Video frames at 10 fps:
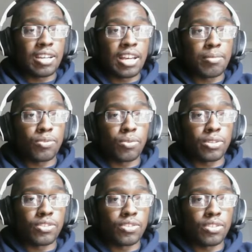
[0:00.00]
I'm just
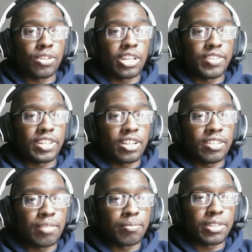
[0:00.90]
wearing this hoodie every now
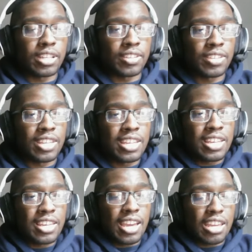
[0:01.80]
and then, but
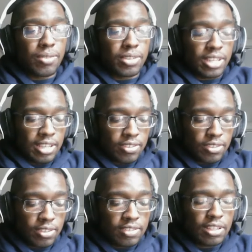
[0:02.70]
anyway,
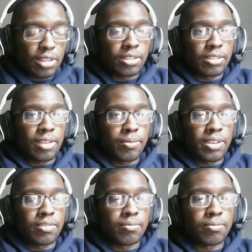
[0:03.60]
guys, it's not only that
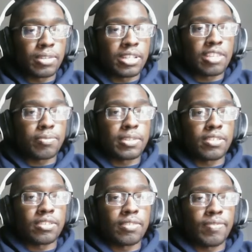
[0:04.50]
reason, but it's
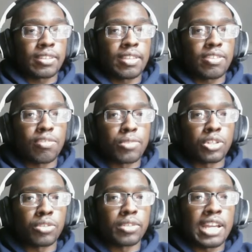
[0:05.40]
because of the fact that
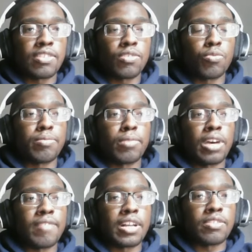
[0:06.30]
tomorrow night will be
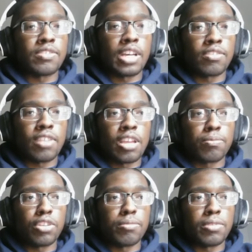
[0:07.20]
my Valentine's Day
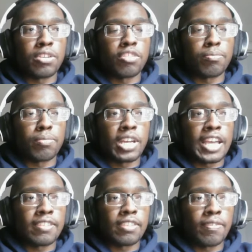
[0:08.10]
premiere of my
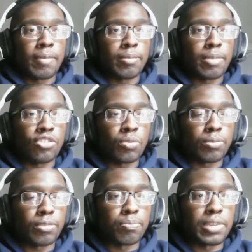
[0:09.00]
SFM animations,
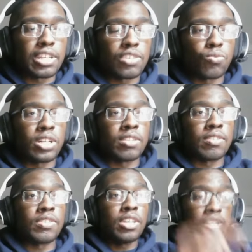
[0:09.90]
one of my biggest
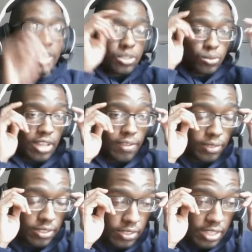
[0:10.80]
ones. You'll
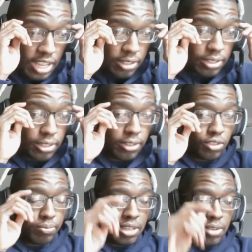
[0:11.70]
definitely see how long
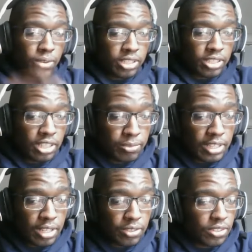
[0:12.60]
it'll be when it
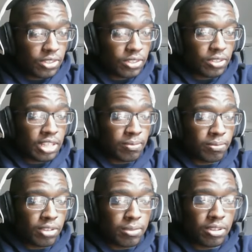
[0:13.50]
comes out
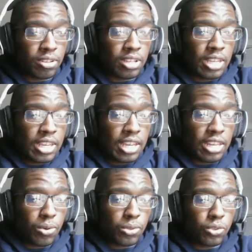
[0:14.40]
in premiere.
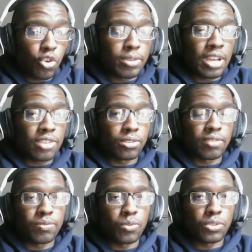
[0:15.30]
And of course, hope you guys are
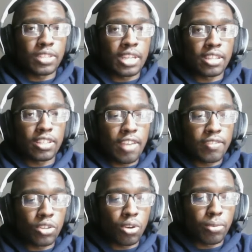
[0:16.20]
looking forward to that. If you
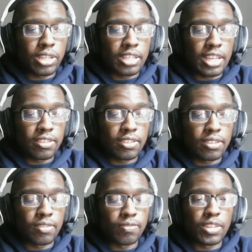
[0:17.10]
haven't already, hit
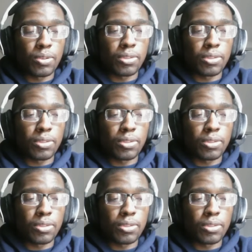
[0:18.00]
the video